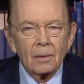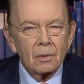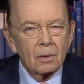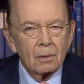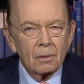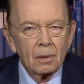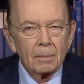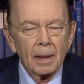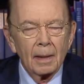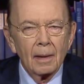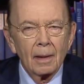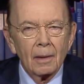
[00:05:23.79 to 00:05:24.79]
It's, to
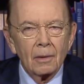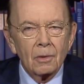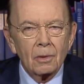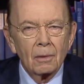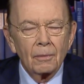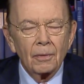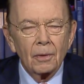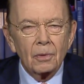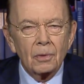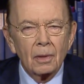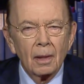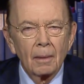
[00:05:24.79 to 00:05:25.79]
my knowledge, the
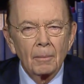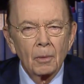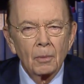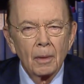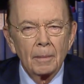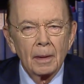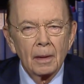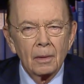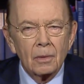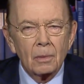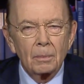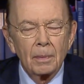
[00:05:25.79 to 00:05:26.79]
first time a woman
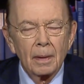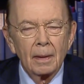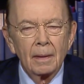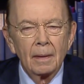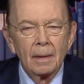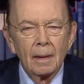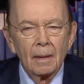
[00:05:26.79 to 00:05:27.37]
has been